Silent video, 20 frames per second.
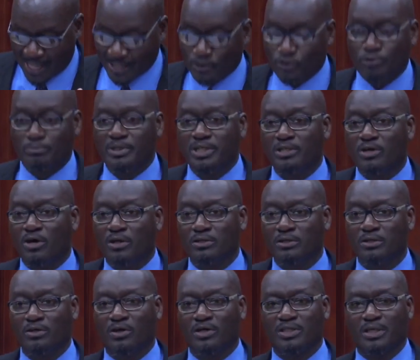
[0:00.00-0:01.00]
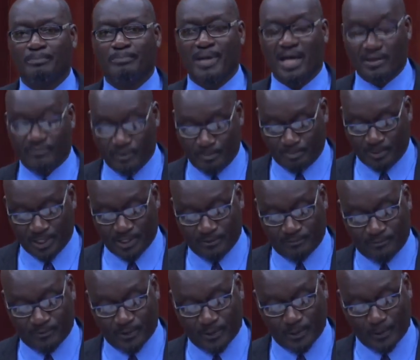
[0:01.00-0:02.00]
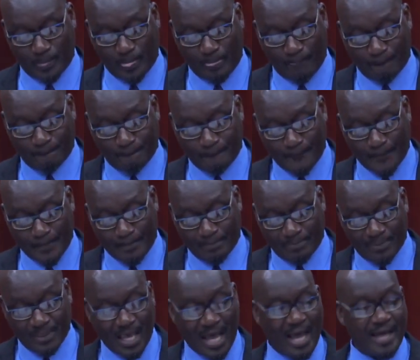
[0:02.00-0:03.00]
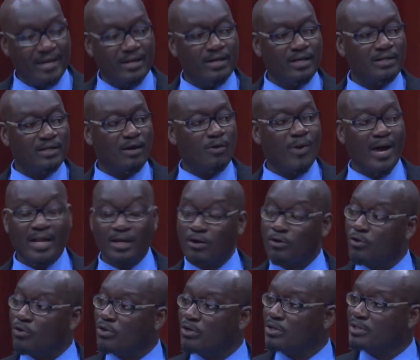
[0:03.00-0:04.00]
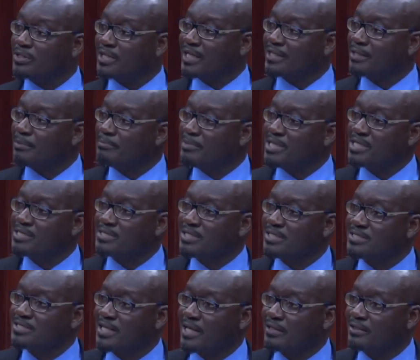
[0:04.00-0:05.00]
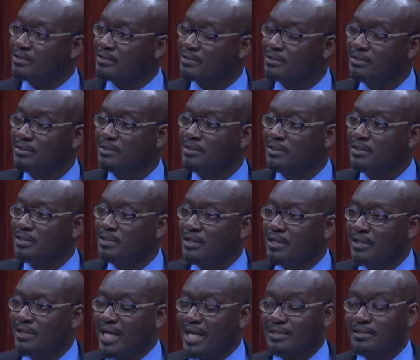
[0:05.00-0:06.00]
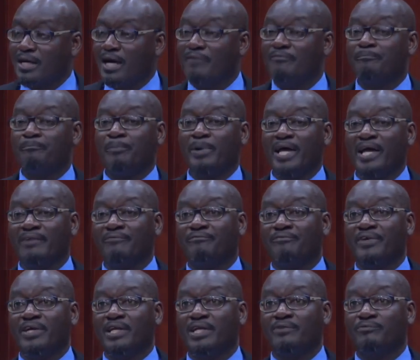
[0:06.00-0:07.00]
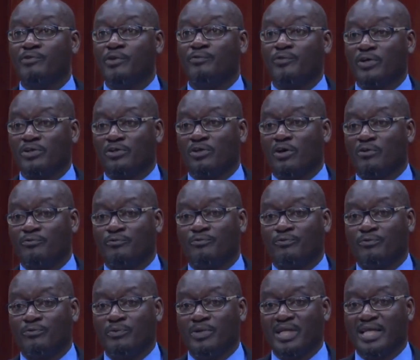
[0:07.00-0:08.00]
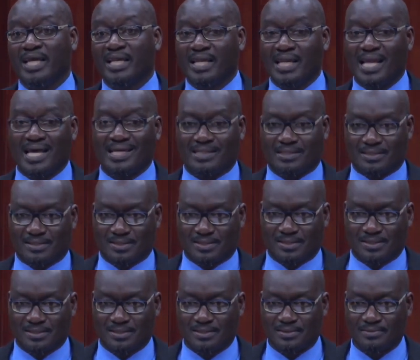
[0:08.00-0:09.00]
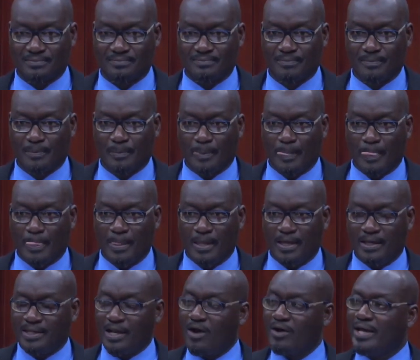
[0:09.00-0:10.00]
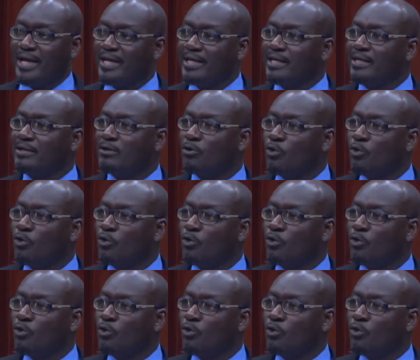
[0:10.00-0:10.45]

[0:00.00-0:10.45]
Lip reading: had to be done on the Bellevue playing field. I heard a while ago that the minister said that a playing field in Vieux Fort Neuf will get lights. Now, any